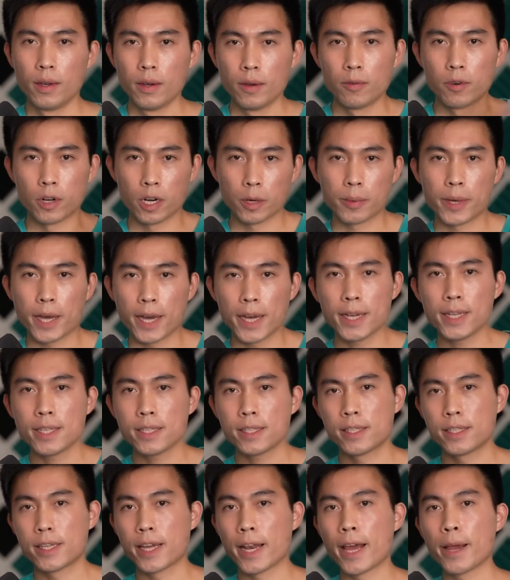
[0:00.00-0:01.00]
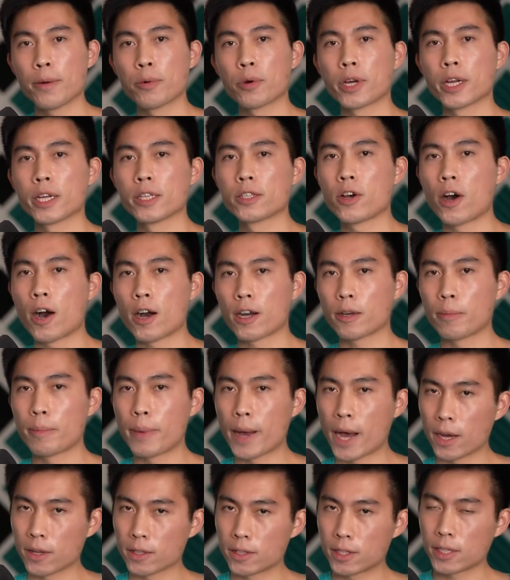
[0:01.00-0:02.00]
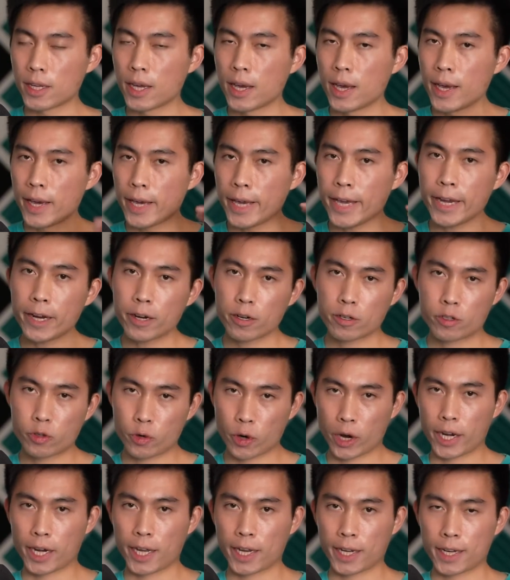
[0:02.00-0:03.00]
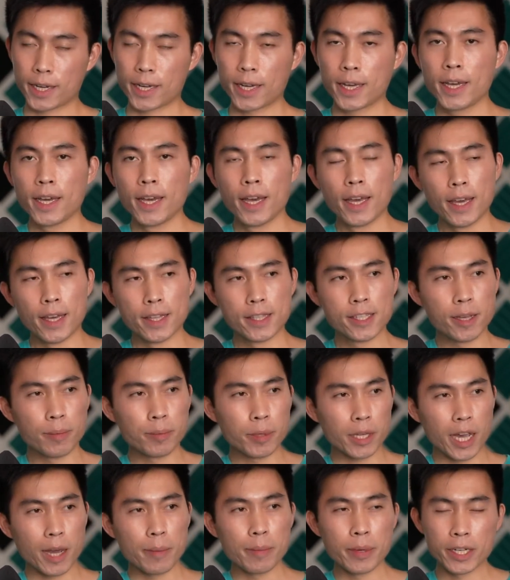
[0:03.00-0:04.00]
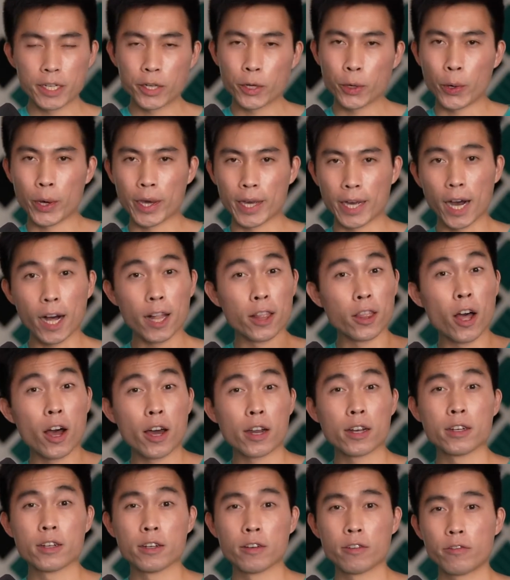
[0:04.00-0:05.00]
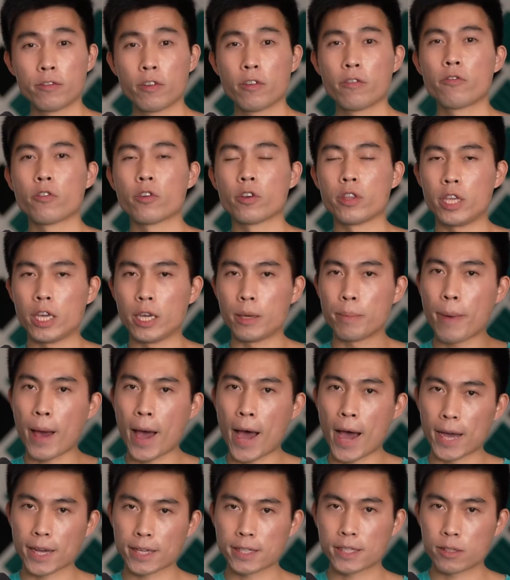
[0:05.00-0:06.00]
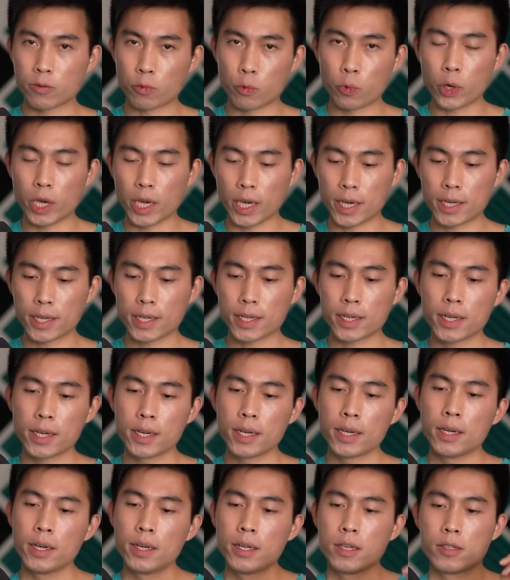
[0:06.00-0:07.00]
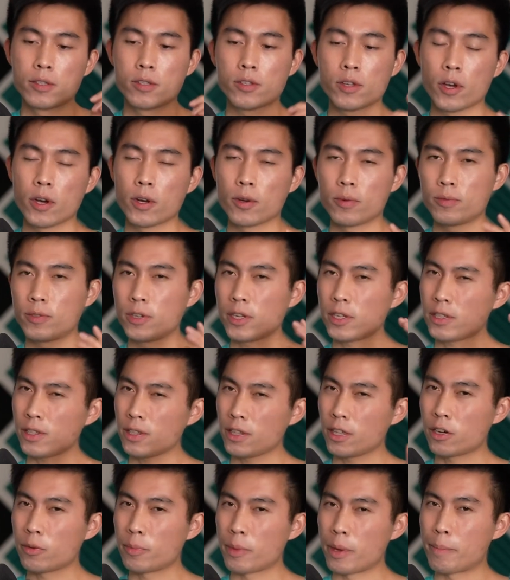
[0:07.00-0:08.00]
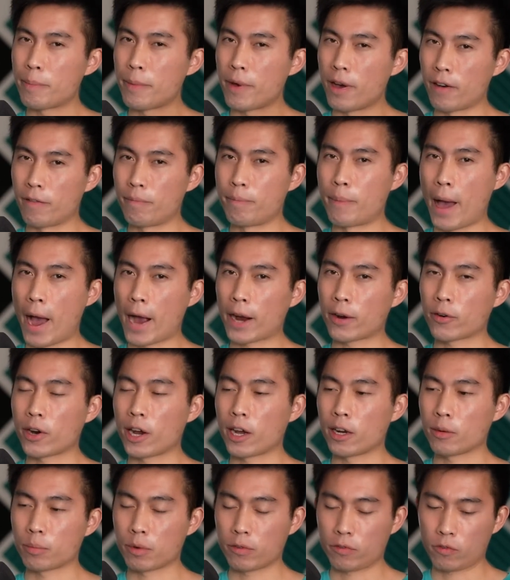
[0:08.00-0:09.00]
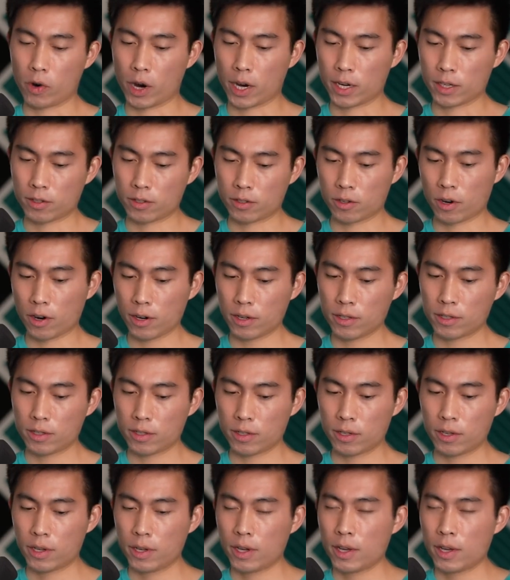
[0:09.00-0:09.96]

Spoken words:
What up, guys? Today we're going to talk about ear training. It's something I've been doing a lot of for the past week. So just a little bit of background before I start.